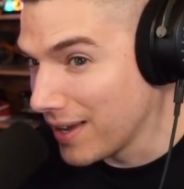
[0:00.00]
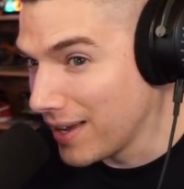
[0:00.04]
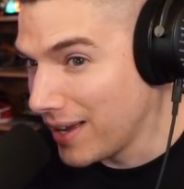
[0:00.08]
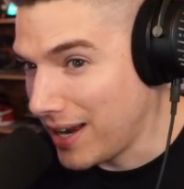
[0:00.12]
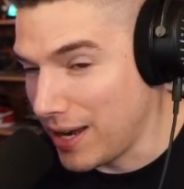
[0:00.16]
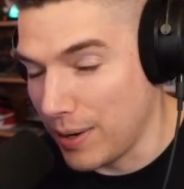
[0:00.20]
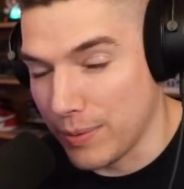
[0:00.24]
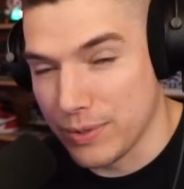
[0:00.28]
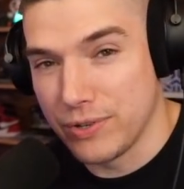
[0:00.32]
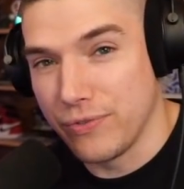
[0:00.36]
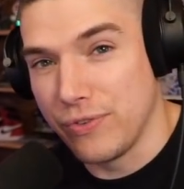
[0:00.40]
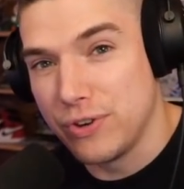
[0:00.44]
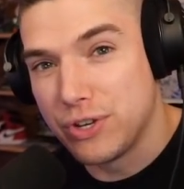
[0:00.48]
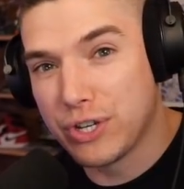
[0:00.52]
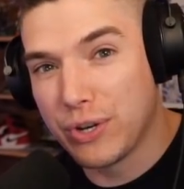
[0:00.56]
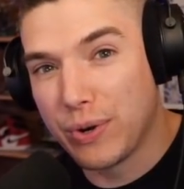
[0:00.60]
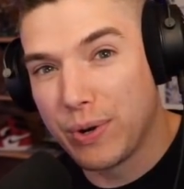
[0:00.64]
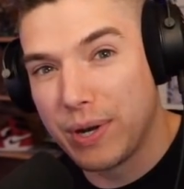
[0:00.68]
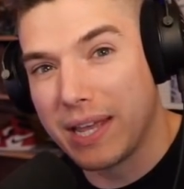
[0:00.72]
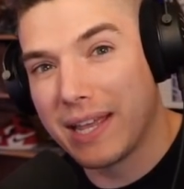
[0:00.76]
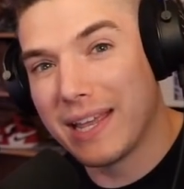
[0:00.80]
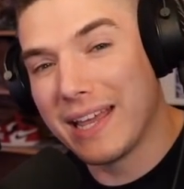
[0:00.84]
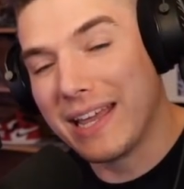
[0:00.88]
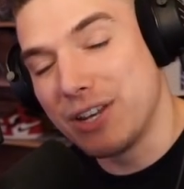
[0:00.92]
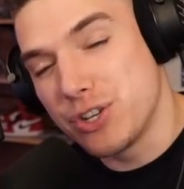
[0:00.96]
Anyways, if you enjoyed
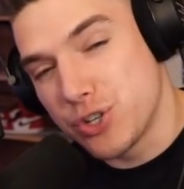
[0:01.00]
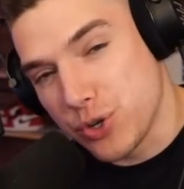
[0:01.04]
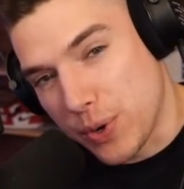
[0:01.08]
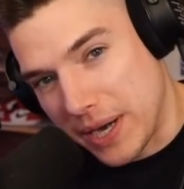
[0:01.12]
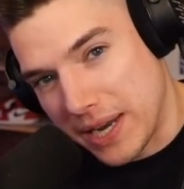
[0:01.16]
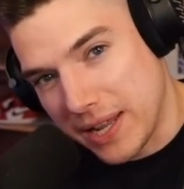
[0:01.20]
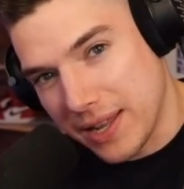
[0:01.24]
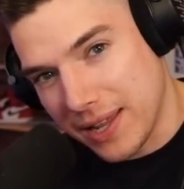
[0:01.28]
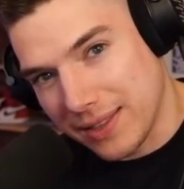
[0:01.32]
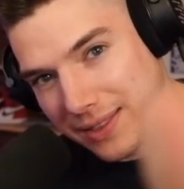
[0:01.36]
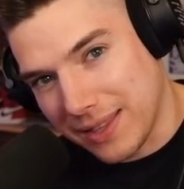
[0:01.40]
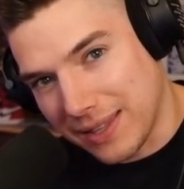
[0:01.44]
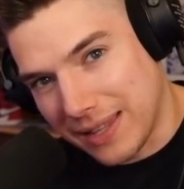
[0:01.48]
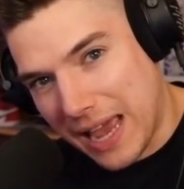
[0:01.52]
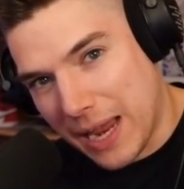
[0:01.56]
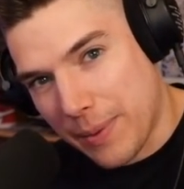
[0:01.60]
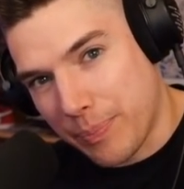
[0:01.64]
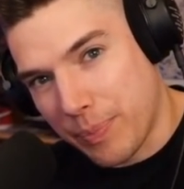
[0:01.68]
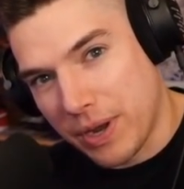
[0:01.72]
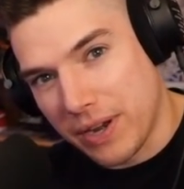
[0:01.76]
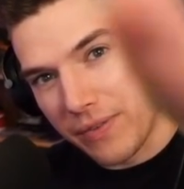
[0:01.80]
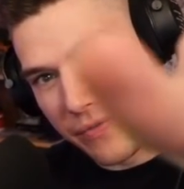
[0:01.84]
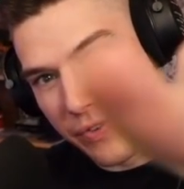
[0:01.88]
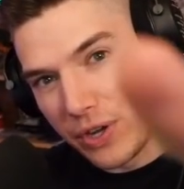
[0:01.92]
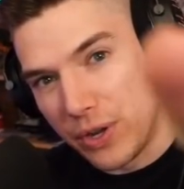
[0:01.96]
it, enjoyed it, hit the like
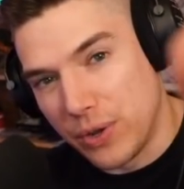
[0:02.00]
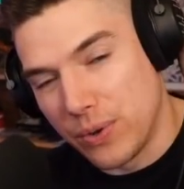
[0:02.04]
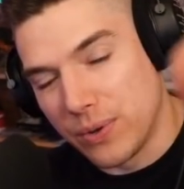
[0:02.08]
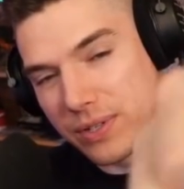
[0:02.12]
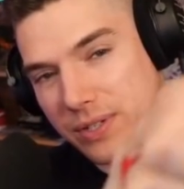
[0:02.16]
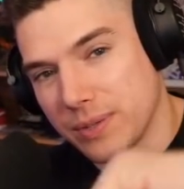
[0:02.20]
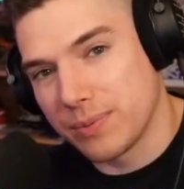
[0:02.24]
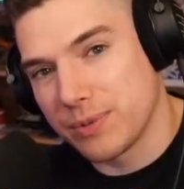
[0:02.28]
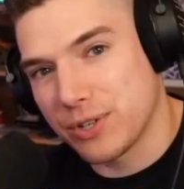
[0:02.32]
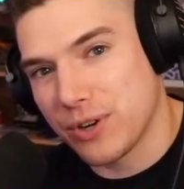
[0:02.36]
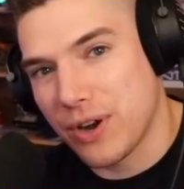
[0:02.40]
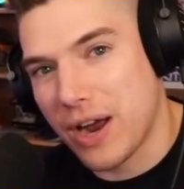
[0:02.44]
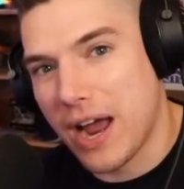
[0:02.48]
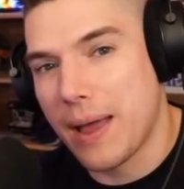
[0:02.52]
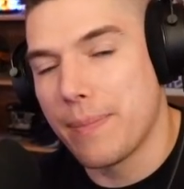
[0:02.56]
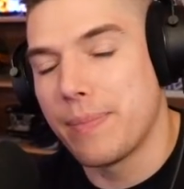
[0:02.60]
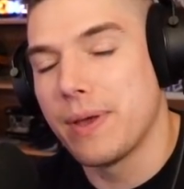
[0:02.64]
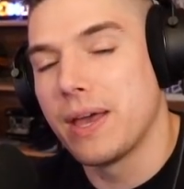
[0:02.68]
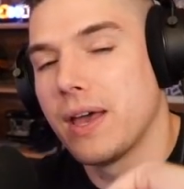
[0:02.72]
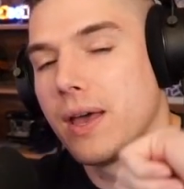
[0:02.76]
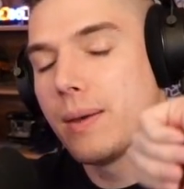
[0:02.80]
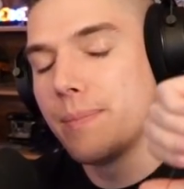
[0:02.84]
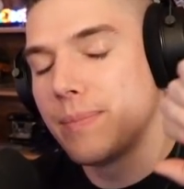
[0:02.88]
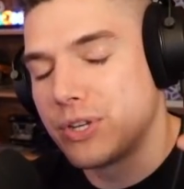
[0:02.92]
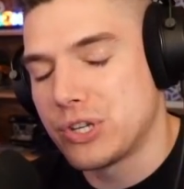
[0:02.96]
button if you're new, subscribe.
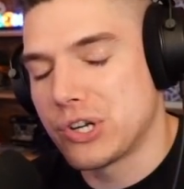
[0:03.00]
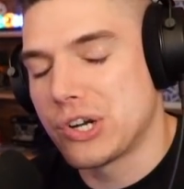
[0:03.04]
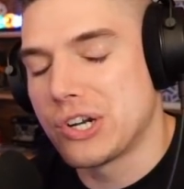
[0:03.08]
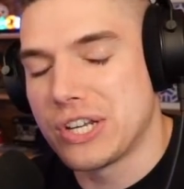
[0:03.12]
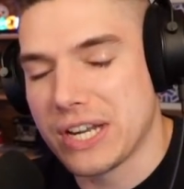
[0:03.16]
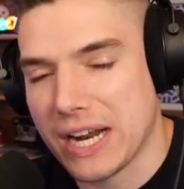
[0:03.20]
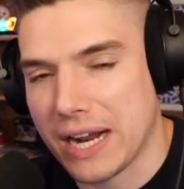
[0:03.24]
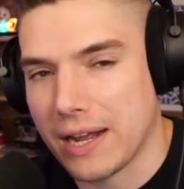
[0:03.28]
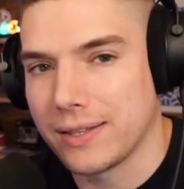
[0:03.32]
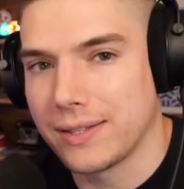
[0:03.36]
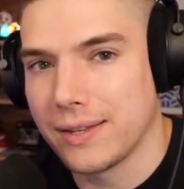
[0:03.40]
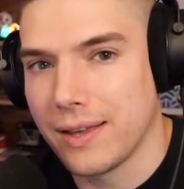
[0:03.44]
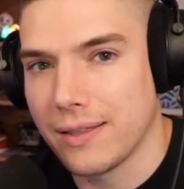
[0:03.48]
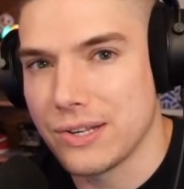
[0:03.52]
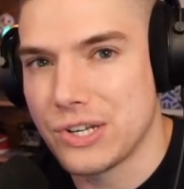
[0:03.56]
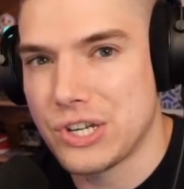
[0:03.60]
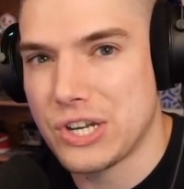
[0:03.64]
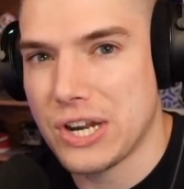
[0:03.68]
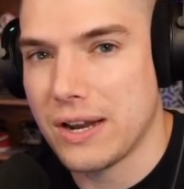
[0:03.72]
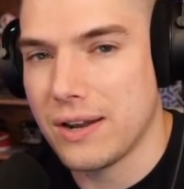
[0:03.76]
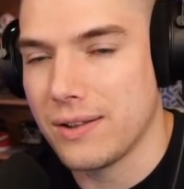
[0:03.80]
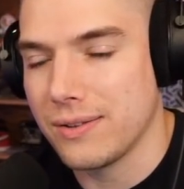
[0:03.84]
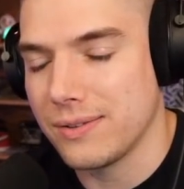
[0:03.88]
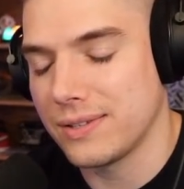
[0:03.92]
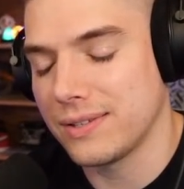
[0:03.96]
Be sure to check out the other
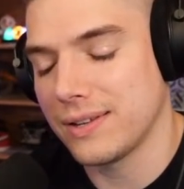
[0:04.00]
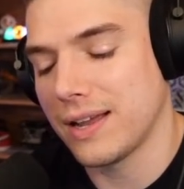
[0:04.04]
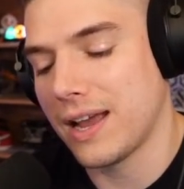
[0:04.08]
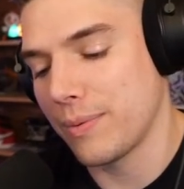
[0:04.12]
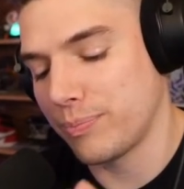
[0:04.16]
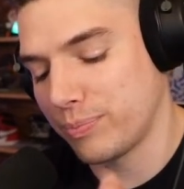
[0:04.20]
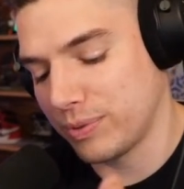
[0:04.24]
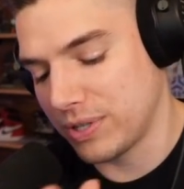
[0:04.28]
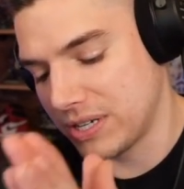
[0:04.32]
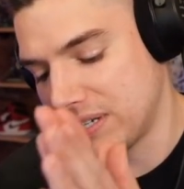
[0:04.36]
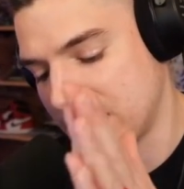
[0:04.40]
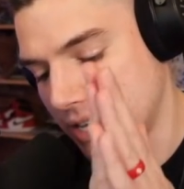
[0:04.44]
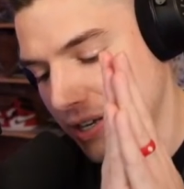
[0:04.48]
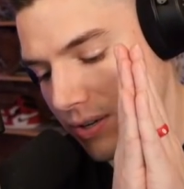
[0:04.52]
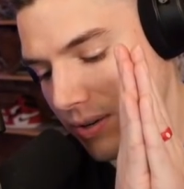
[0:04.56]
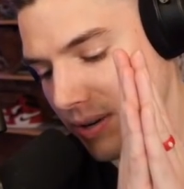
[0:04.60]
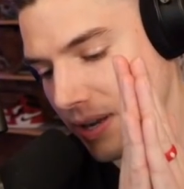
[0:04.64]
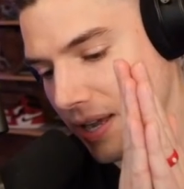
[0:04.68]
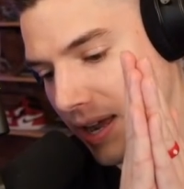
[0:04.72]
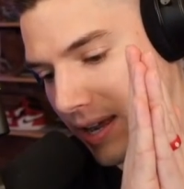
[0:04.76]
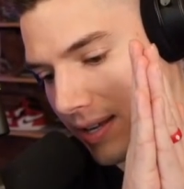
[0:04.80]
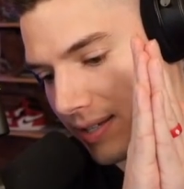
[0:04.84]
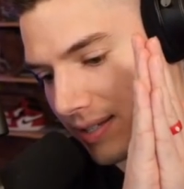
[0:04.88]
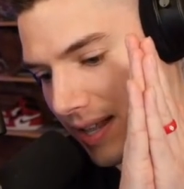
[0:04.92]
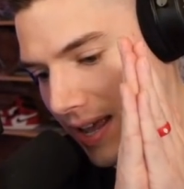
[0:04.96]
channels. I appreciate you
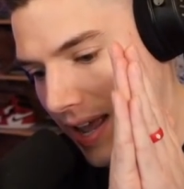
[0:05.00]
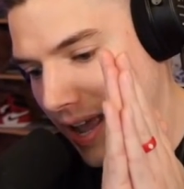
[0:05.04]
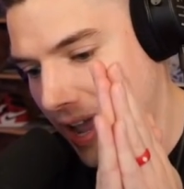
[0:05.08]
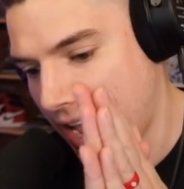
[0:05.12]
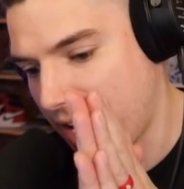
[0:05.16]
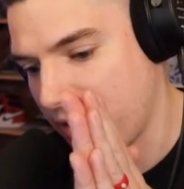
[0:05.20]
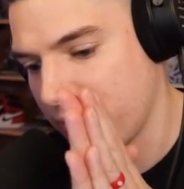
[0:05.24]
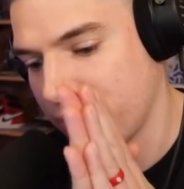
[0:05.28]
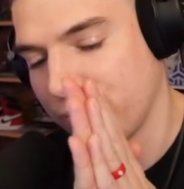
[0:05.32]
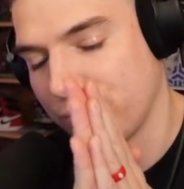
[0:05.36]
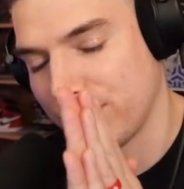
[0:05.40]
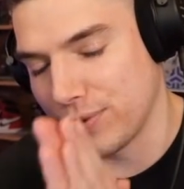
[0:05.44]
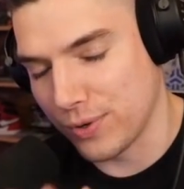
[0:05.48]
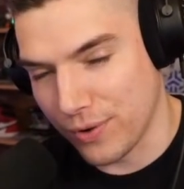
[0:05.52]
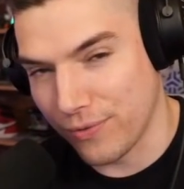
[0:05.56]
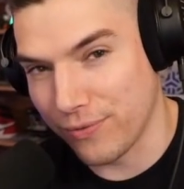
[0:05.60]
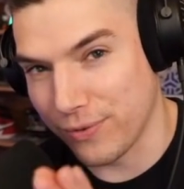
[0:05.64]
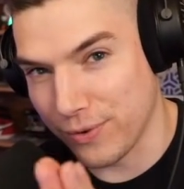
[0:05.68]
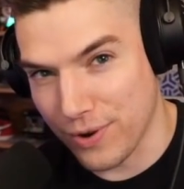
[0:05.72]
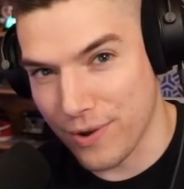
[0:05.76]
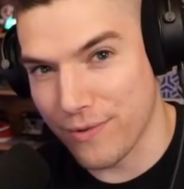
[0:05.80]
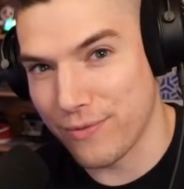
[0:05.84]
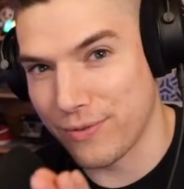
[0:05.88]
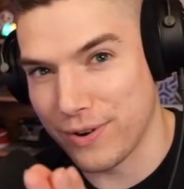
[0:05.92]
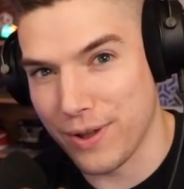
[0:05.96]
guys that have. For real, for
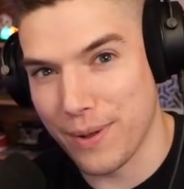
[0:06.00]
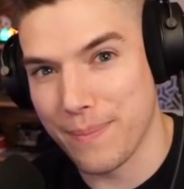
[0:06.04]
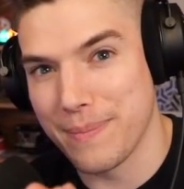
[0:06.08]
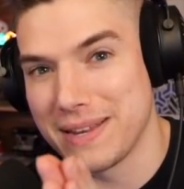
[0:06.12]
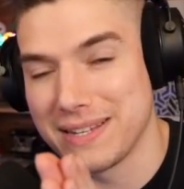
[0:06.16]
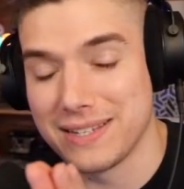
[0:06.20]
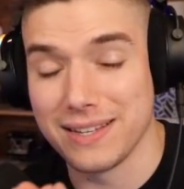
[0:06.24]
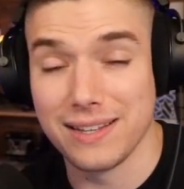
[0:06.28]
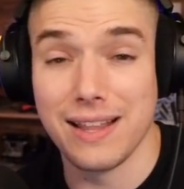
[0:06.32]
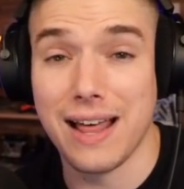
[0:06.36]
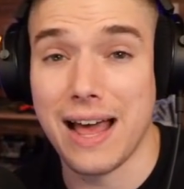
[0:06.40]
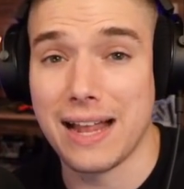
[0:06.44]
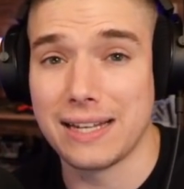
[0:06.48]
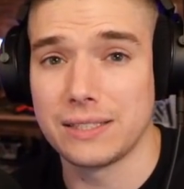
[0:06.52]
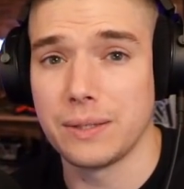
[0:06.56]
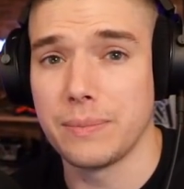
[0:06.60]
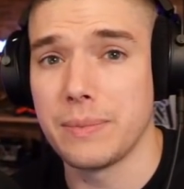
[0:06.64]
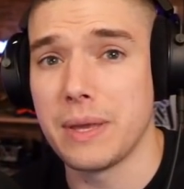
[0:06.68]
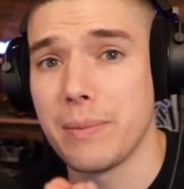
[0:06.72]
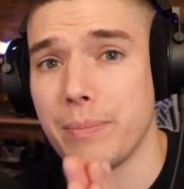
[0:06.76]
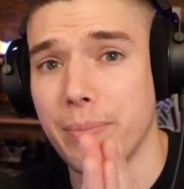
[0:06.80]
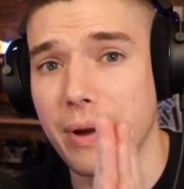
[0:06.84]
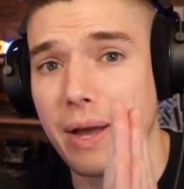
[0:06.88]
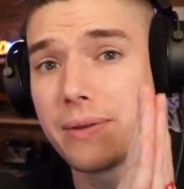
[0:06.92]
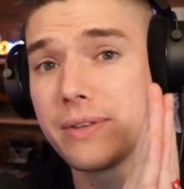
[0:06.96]
real, for real. It means a lot to
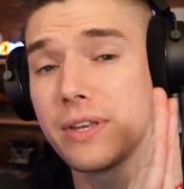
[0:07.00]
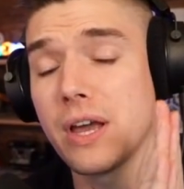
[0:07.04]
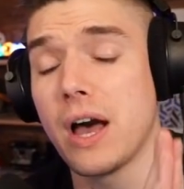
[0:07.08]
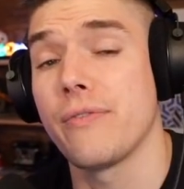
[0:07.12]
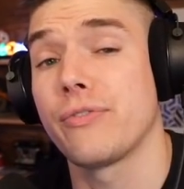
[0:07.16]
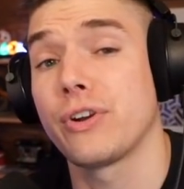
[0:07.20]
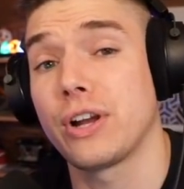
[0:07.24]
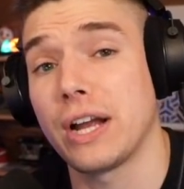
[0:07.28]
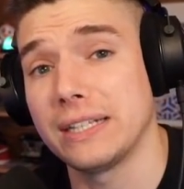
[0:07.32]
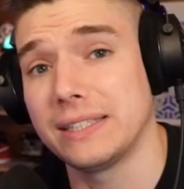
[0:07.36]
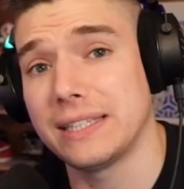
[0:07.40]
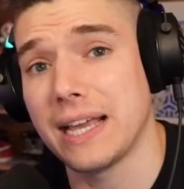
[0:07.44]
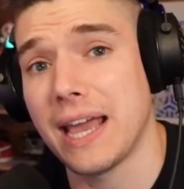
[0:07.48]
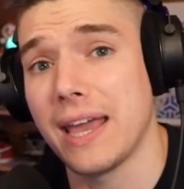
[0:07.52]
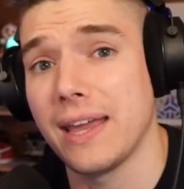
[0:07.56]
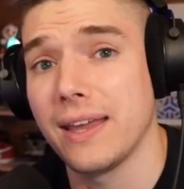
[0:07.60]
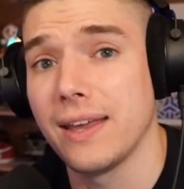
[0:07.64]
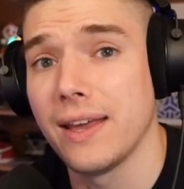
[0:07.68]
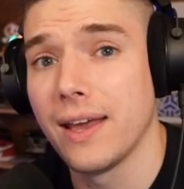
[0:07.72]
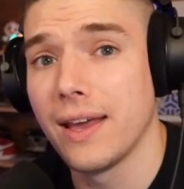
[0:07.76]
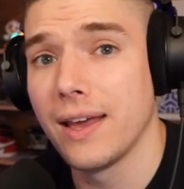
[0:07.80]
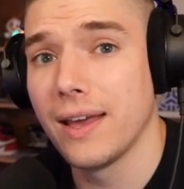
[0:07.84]
me. But y'all have a great day.